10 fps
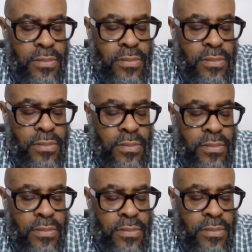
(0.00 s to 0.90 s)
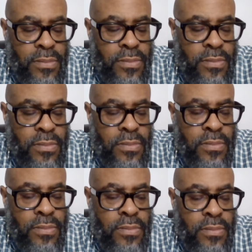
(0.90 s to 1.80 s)

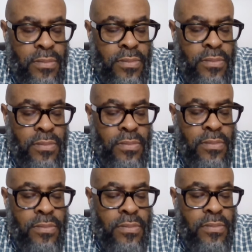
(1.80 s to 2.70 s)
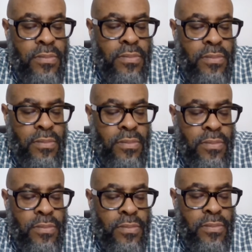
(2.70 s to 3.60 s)

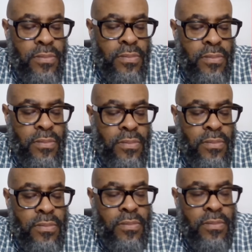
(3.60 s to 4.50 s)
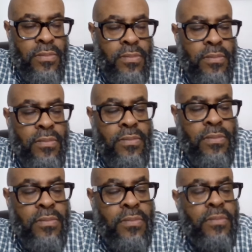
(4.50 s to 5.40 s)

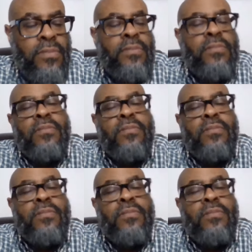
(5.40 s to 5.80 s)
No words are spoken by the person on screen.